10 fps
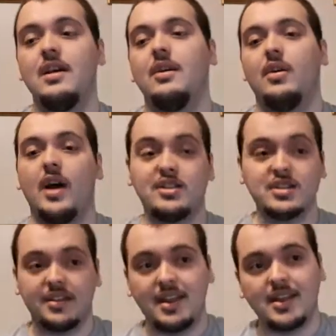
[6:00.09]
Or I just
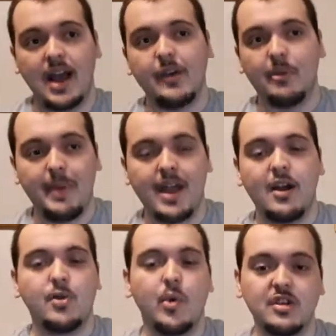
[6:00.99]
got that tire
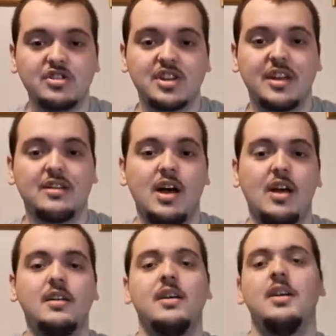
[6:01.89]
repaired. Where did you get it done?